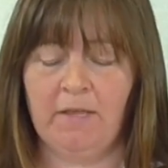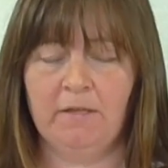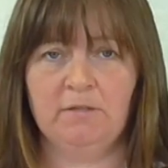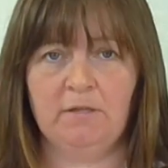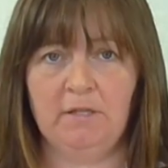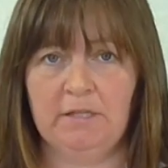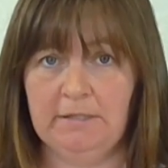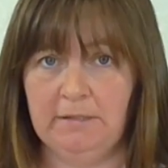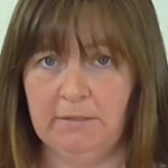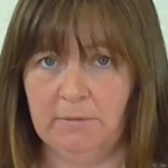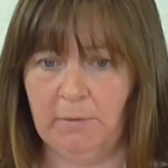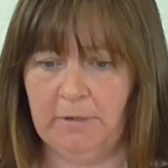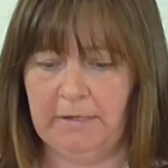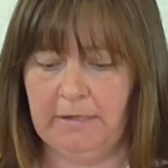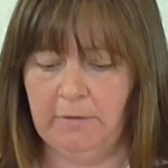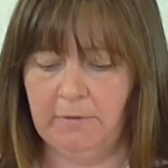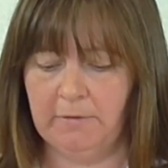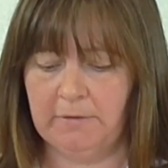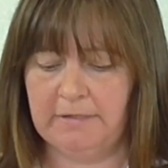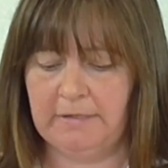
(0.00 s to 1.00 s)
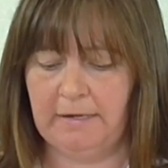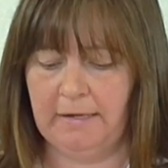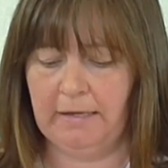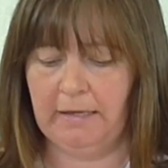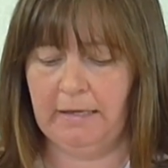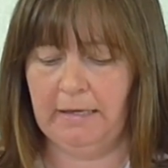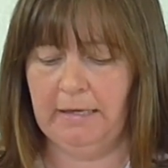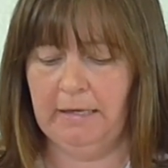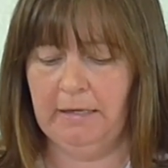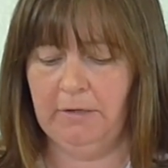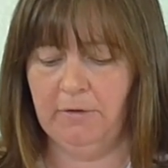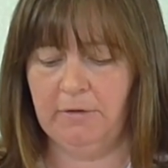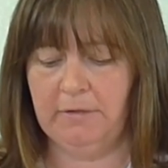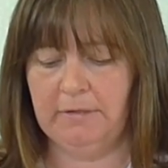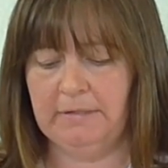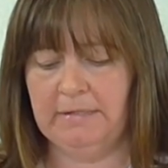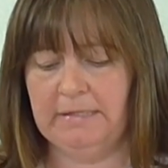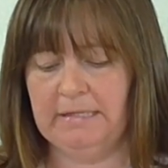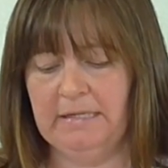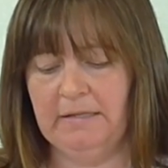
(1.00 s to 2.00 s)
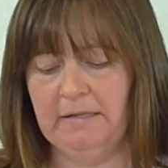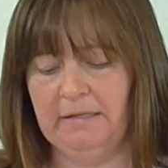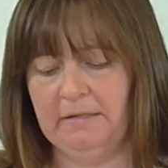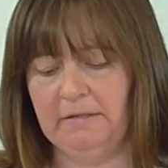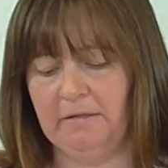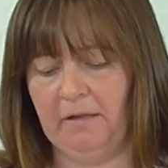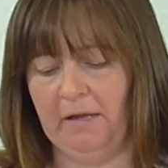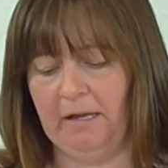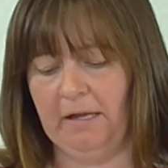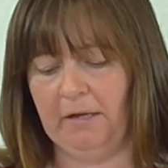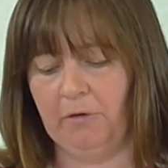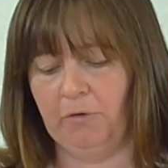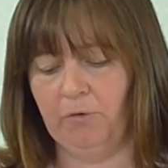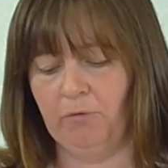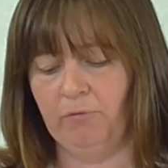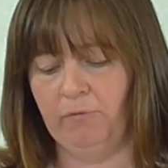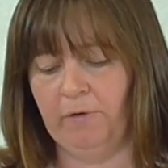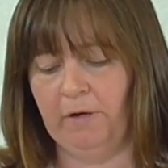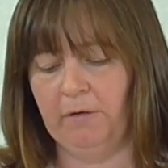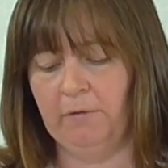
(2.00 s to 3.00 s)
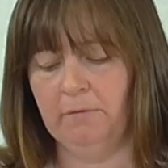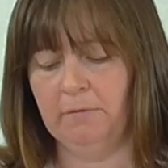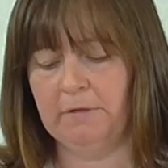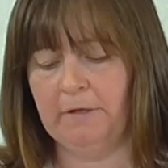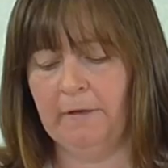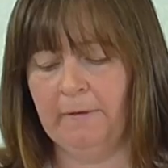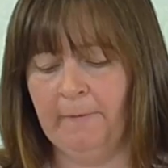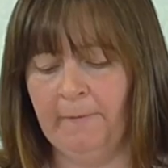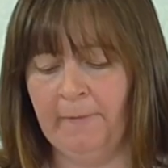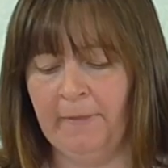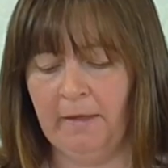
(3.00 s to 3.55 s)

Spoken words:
So this is what it looks like here. You can see these diagonal rows.